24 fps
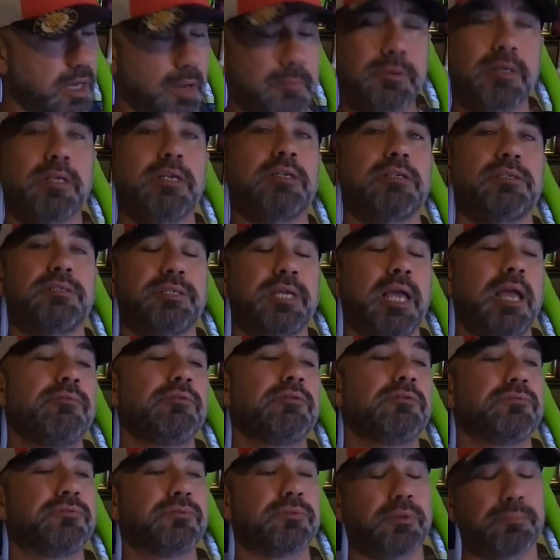I'm going to save
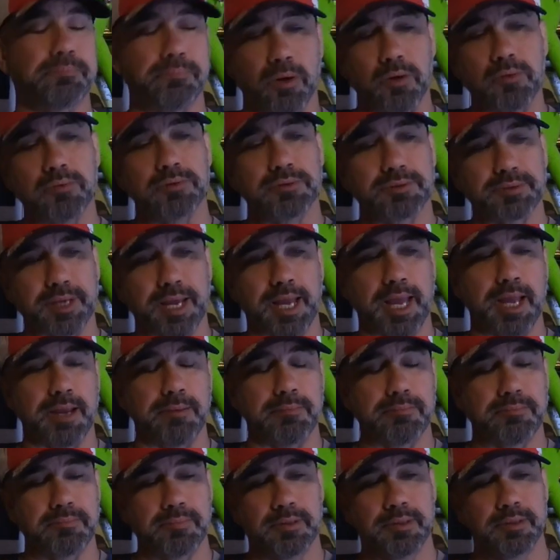it for the post
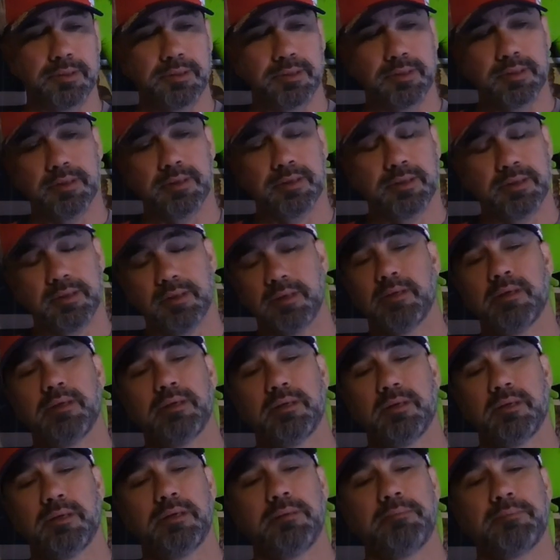game,
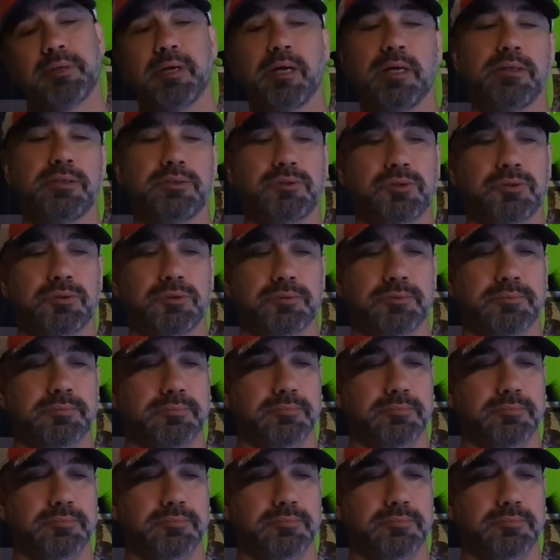because